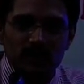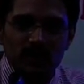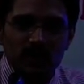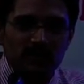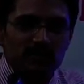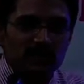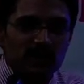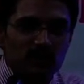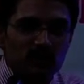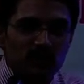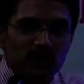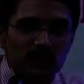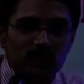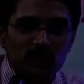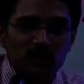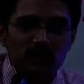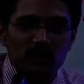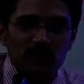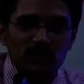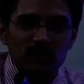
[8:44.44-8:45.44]
After all, why
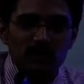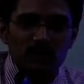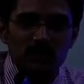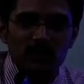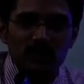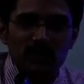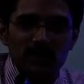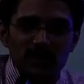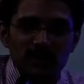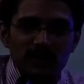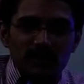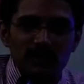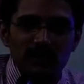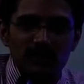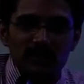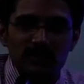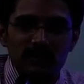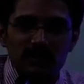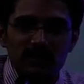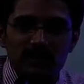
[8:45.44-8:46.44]
you want to protect
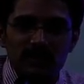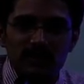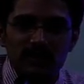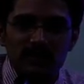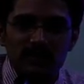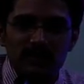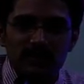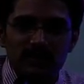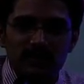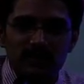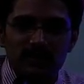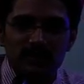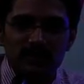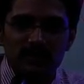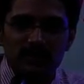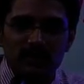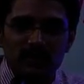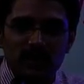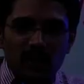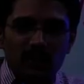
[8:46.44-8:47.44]
technology
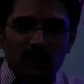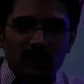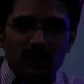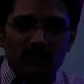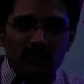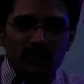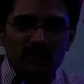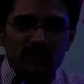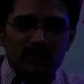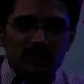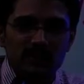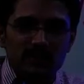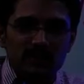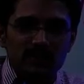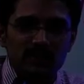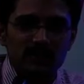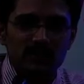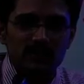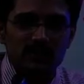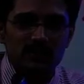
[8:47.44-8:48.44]
or
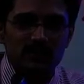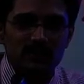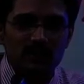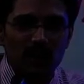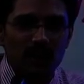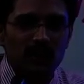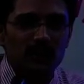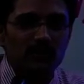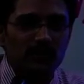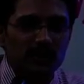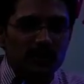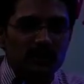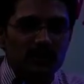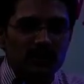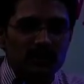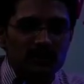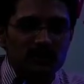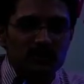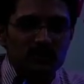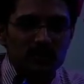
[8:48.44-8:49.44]
inventions or your
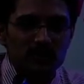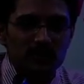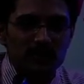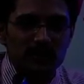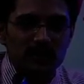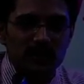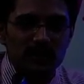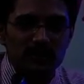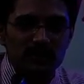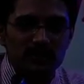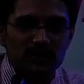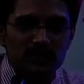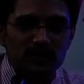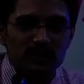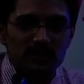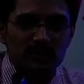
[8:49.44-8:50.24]
intellectual property rights?